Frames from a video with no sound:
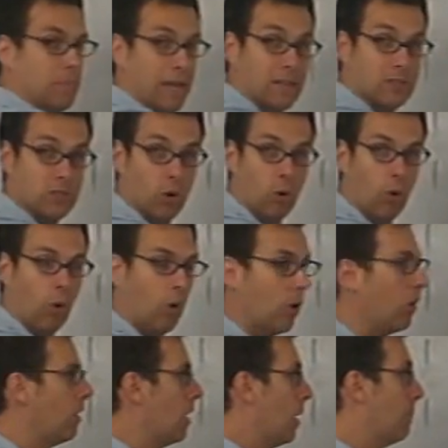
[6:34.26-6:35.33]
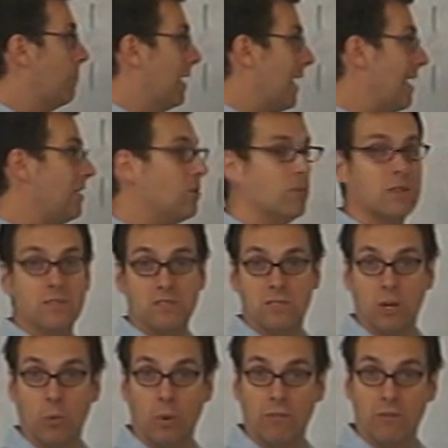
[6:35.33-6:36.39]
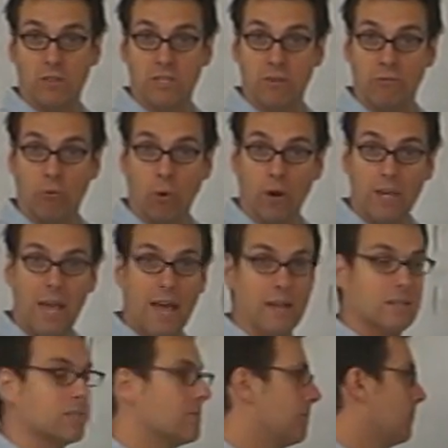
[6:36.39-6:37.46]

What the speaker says: makes the whole, but 8 units is equivalent to 48.